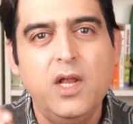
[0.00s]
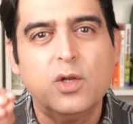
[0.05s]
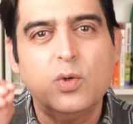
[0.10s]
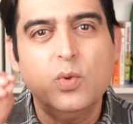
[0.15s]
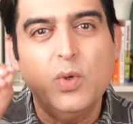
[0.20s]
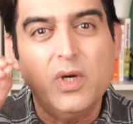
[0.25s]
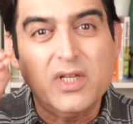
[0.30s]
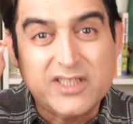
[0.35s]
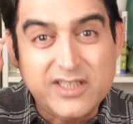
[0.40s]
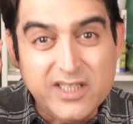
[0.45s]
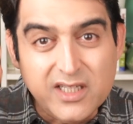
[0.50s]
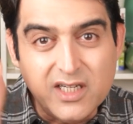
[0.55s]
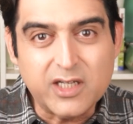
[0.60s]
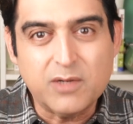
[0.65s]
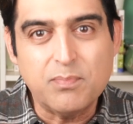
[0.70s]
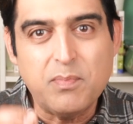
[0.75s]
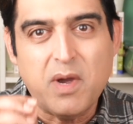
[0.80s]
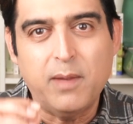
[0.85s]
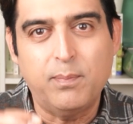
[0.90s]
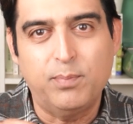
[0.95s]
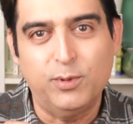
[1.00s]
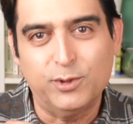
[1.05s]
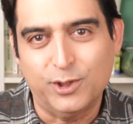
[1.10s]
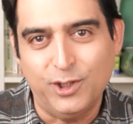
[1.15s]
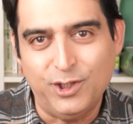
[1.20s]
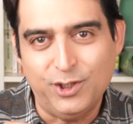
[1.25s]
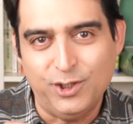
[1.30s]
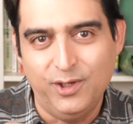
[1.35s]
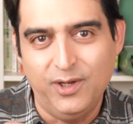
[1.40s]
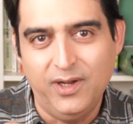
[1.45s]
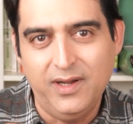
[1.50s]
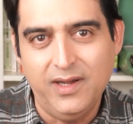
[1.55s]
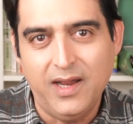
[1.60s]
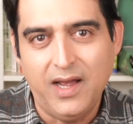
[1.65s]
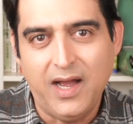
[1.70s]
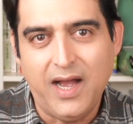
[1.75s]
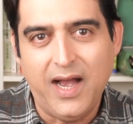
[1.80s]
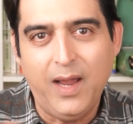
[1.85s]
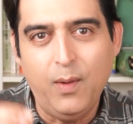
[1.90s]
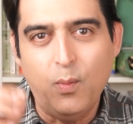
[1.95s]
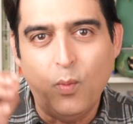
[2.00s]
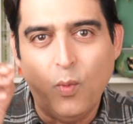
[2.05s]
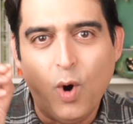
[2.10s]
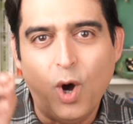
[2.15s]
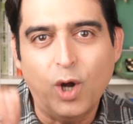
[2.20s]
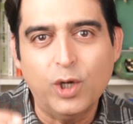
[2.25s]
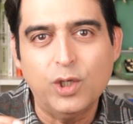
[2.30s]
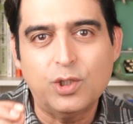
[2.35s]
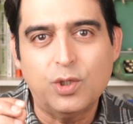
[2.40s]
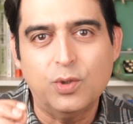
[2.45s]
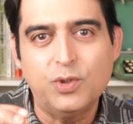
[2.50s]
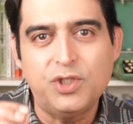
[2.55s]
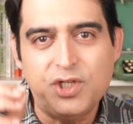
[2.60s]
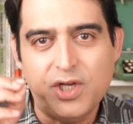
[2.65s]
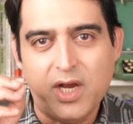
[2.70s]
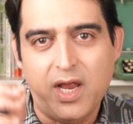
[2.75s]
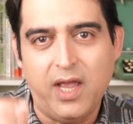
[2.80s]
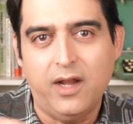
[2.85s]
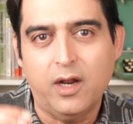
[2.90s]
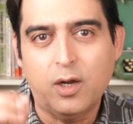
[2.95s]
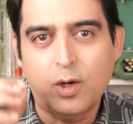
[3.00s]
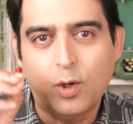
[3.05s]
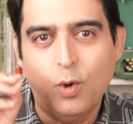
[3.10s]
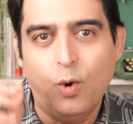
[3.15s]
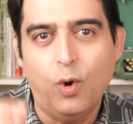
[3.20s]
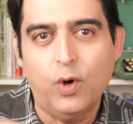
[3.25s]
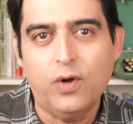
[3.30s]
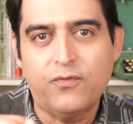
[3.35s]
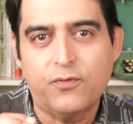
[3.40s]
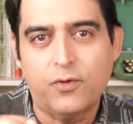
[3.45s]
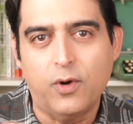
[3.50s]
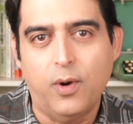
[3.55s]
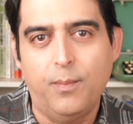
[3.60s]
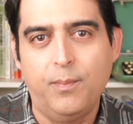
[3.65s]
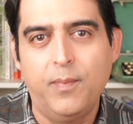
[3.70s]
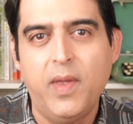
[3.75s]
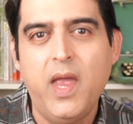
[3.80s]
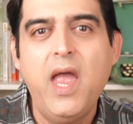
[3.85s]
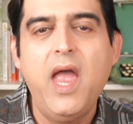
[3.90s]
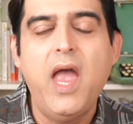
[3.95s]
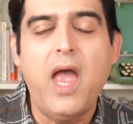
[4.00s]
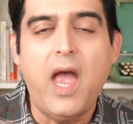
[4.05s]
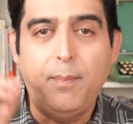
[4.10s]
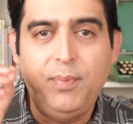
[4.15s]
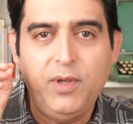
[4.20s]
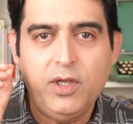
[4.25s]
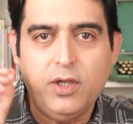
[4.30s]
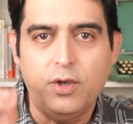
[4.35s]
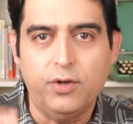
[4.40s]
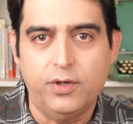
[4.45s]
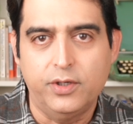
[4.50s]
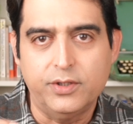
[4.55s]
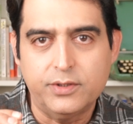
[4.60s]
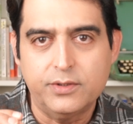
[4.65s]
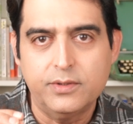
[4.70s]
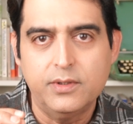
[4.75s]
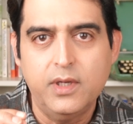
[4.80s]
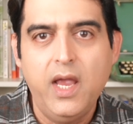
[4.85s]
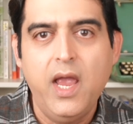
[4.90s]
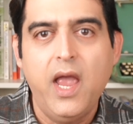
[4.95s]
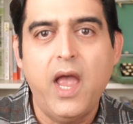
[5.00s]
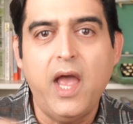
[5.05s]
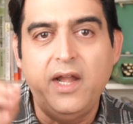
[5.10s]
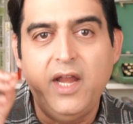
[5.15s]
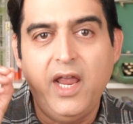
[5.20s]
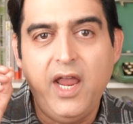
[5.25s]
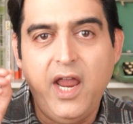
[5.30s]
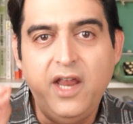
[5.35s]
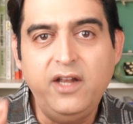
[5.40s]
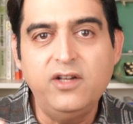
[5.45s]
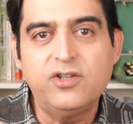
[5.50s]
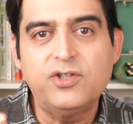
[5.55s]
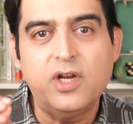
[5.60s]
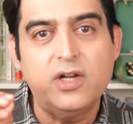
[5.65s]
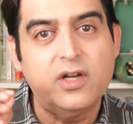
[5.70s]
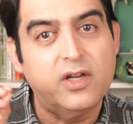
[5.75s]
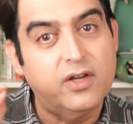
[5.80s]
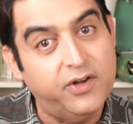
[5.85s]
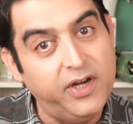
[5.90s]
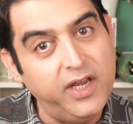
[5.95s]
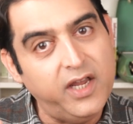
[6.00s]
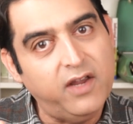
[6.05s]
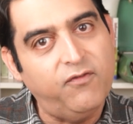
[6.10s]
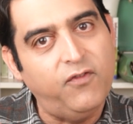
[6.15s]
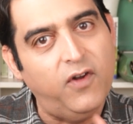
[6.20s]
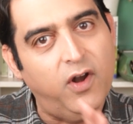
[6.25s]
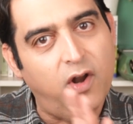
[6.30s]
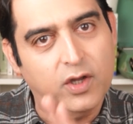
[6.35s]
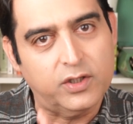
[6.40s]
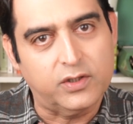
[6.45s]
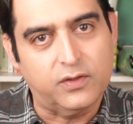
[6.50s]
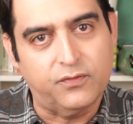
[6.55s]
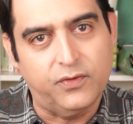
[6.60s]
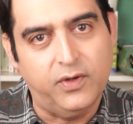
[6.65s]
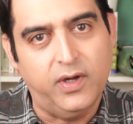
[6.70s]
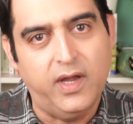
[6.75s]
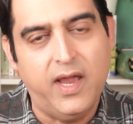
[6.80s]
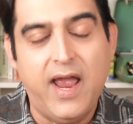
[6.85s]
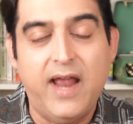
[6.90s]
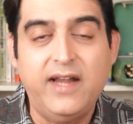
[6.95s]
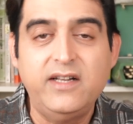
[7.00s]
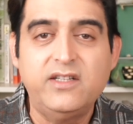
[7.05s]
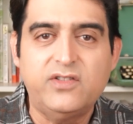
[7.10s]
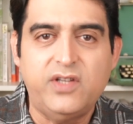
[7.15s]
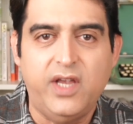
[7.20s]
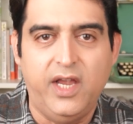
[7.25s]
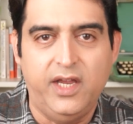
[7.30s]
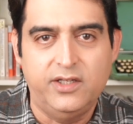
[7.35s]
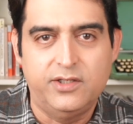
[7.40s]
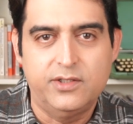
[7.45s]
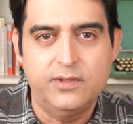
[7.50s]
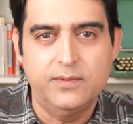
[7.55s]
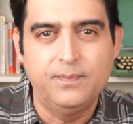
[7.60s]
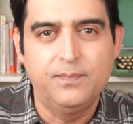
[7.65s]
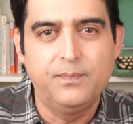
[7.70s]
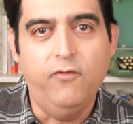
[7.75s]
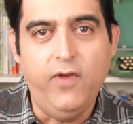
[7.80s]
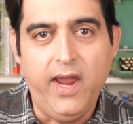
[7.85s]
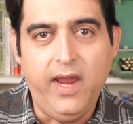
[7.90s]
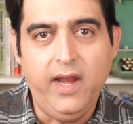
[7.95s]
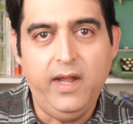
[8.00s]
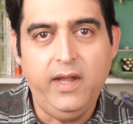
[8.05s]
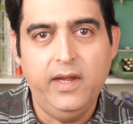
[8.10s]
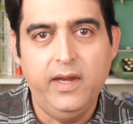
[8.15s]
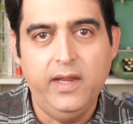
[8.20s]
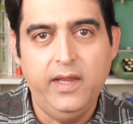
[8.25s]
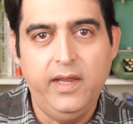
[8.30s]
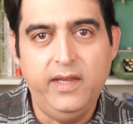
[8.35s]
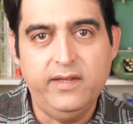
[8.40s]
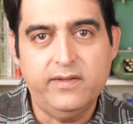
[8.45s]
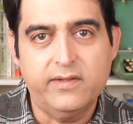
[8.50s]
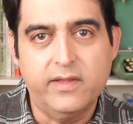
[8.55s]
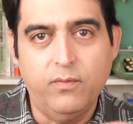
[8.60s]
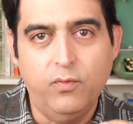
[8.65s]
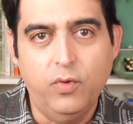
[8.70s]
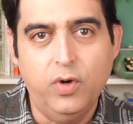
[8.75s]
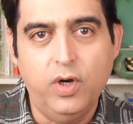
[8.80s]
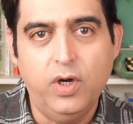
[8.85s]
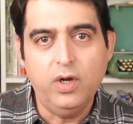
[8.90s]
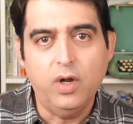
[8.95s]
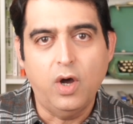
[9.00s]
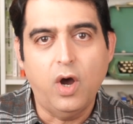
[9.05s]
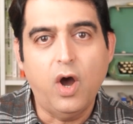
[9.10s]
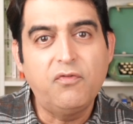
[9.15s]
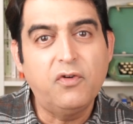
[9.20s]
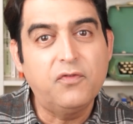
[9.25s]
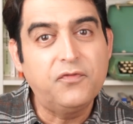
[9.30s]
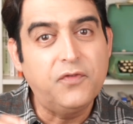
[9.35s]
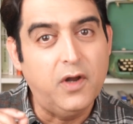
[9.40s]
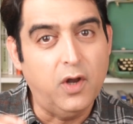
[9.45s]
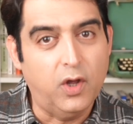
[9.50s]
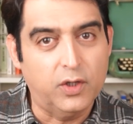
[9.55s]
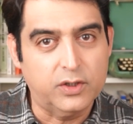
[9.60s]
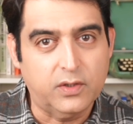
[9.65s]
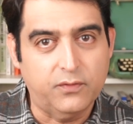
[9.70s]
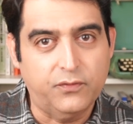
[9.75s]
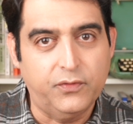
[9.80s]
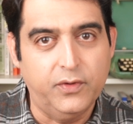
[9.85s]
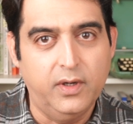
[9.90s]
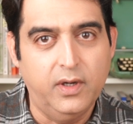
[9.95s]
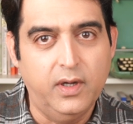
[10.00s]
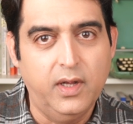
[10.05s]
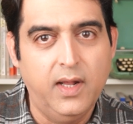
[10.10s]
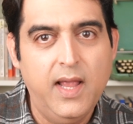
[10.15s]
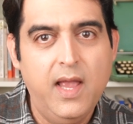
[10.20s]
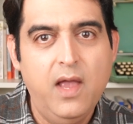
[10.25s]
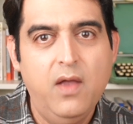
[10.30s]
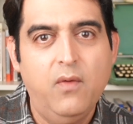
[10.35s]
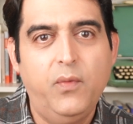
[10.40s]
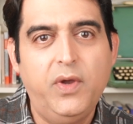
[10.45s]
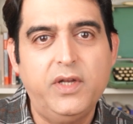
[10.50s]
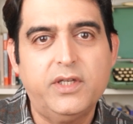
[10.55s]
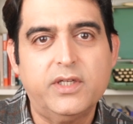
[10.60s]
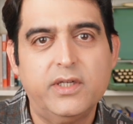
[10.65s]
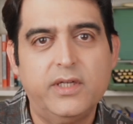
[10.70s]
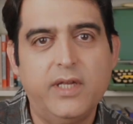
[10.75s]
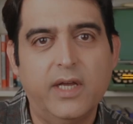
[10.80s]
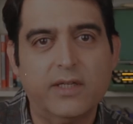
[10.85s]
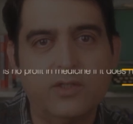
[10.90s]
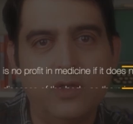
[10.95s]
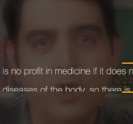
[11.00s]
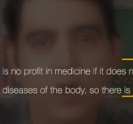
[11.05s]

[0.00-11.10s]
To assert my position, I want to share a quote from Epicurus, an ancient Greek philosopher and sage. Vain is the word of a philosopher which does